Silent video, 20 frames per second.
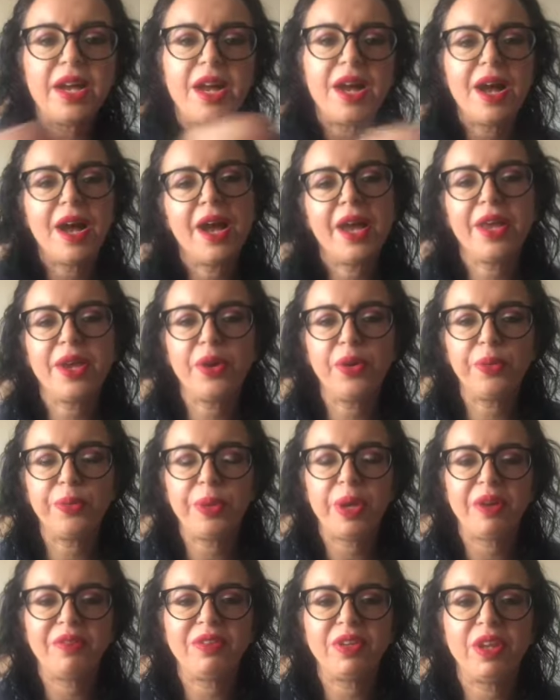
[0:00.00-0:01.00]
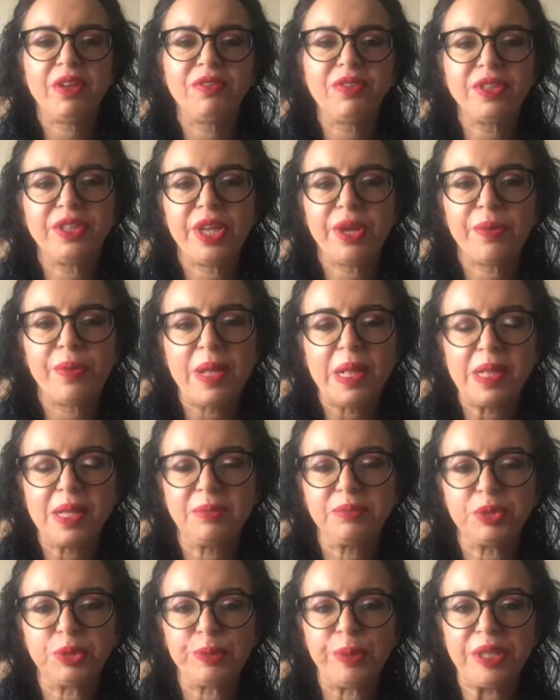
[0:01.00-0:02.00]
I hope you have a lovely day.
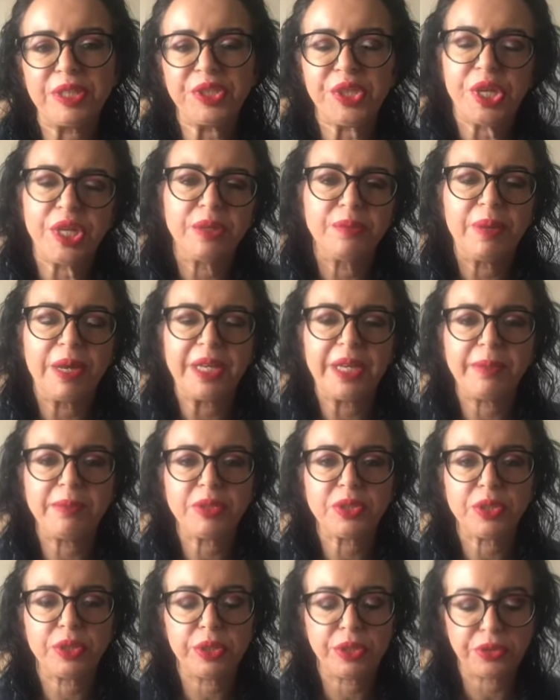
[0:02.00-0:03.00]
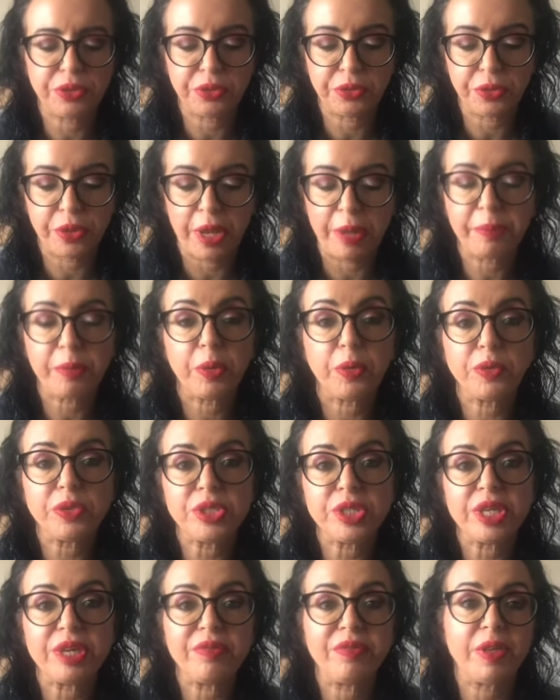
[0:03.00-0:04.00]
Welcome to my channel. My name is Sona. So today I'm going
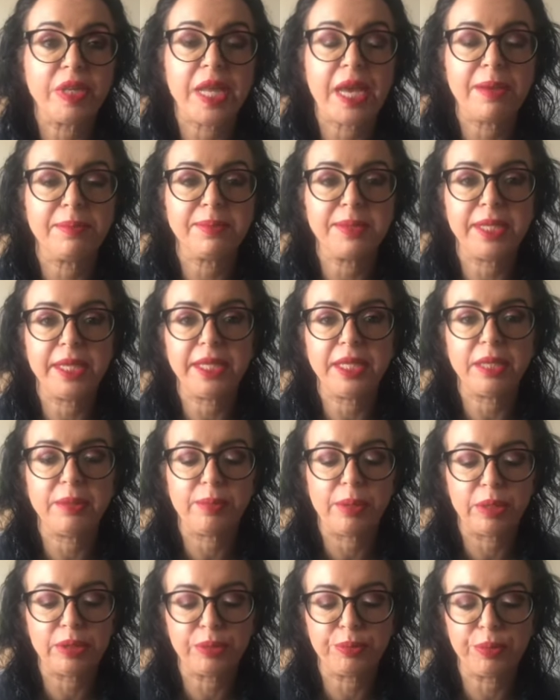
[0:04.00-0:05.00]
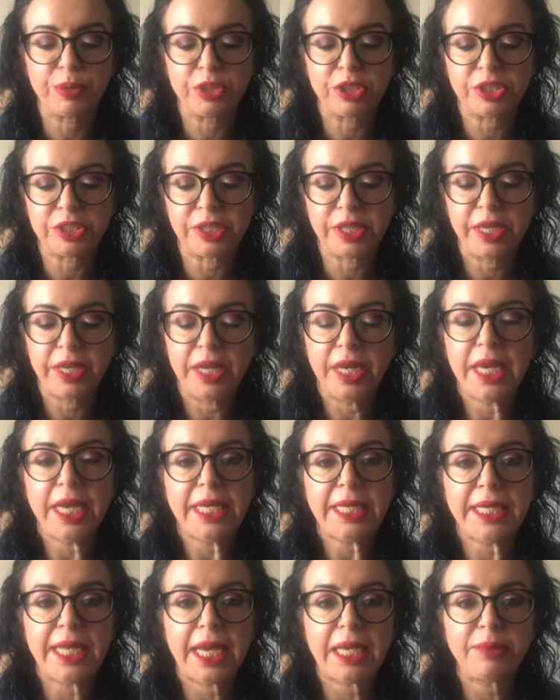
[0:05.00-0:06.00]
to give you an update about the project
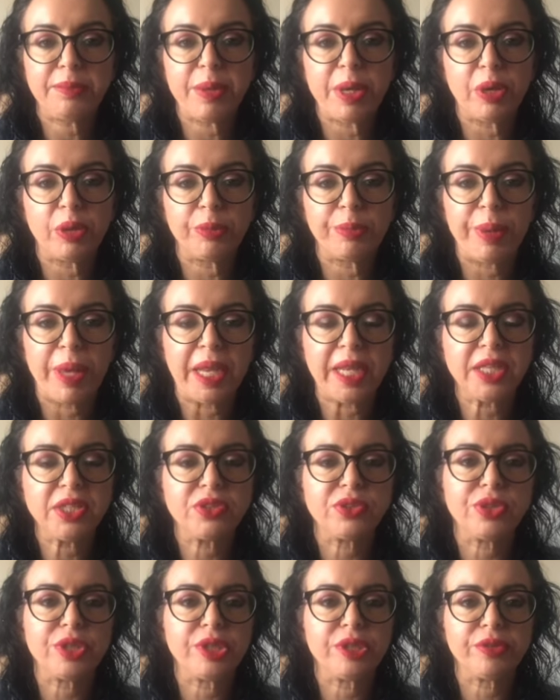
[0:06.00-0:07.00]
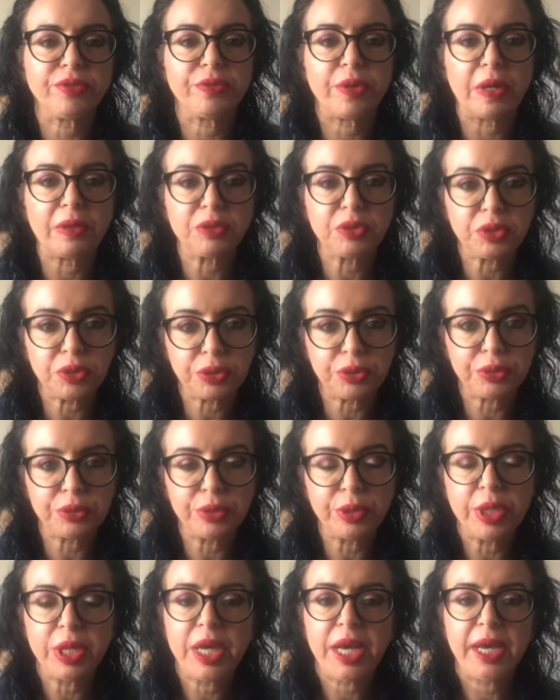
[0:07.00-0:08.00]
Nightmare on Padding Street Round
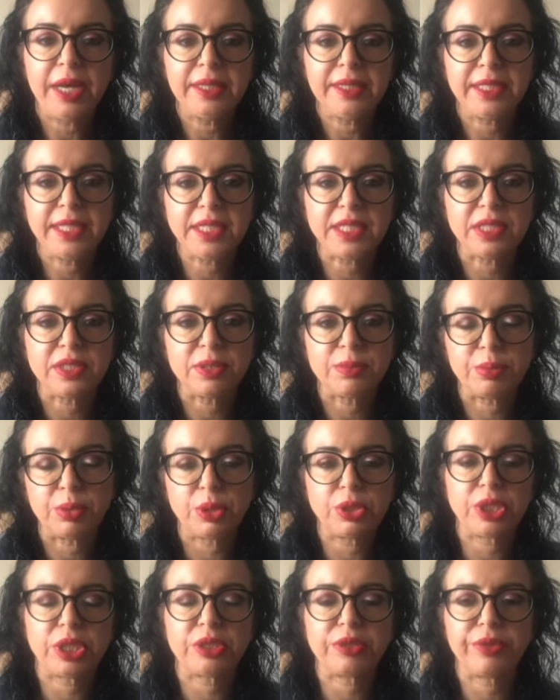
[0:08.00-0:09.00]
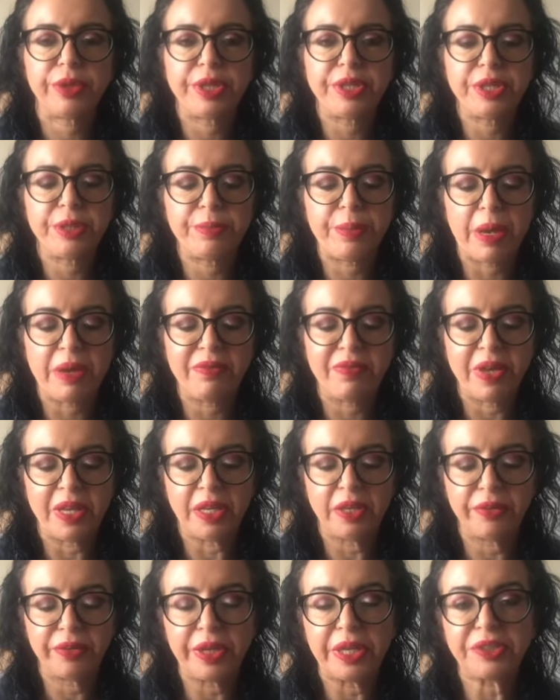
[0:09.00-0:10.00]
2. This is a project created by
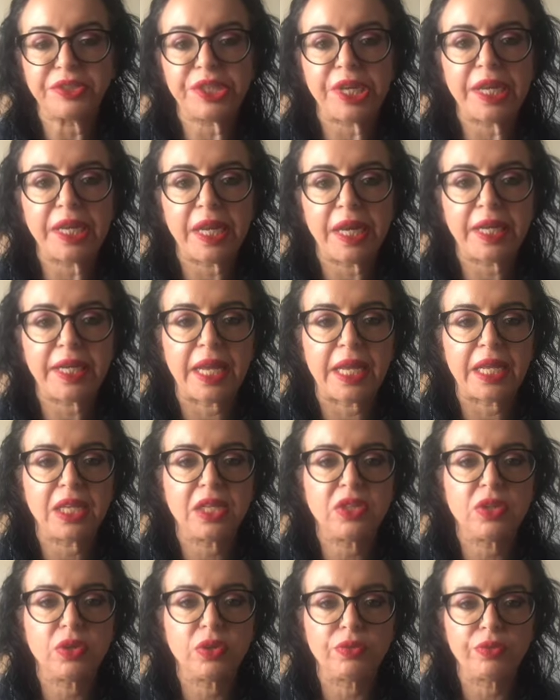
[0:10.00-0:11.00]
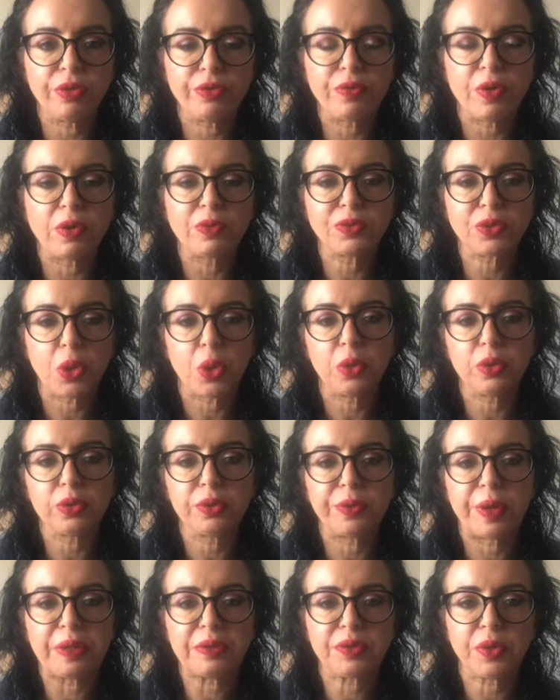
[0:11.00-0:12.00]
Valerie and Ceylan, and it revolves all
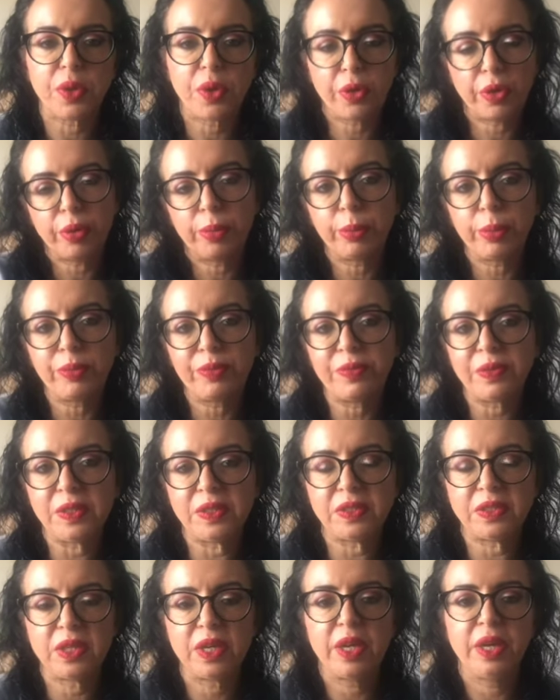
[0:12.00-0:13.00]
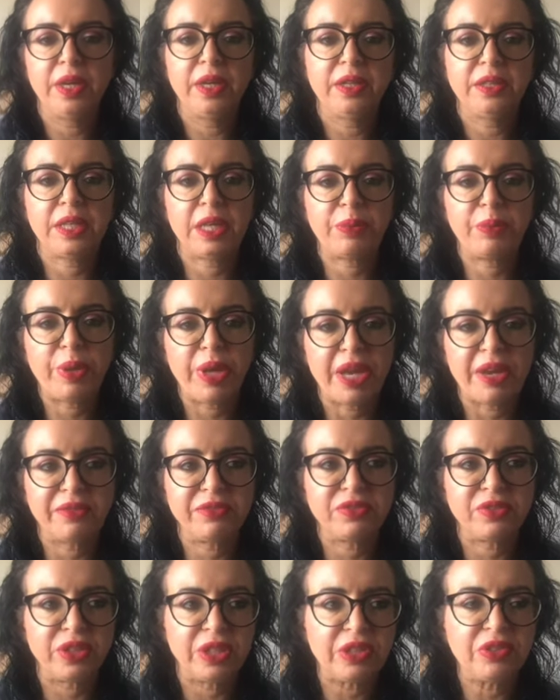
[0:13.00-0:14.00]
around the horror movies that we have
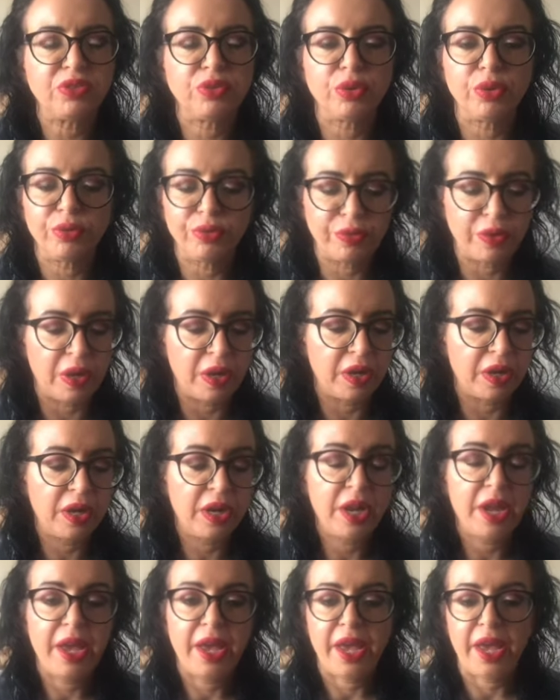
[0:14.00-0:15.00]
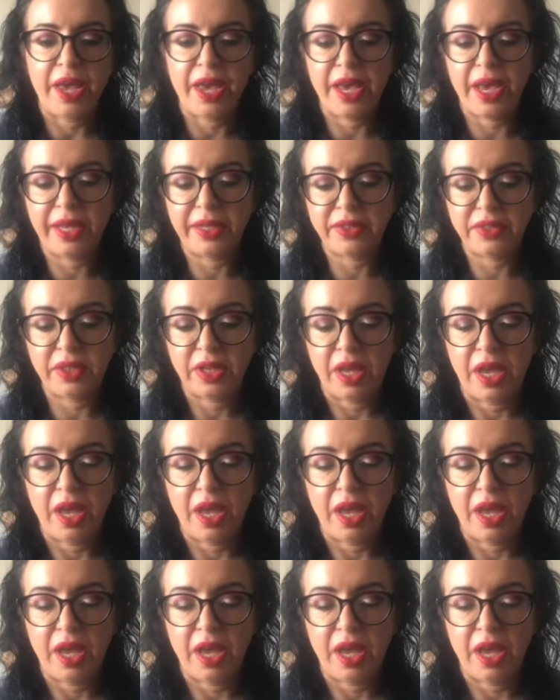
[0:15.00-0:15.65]
seen so far. And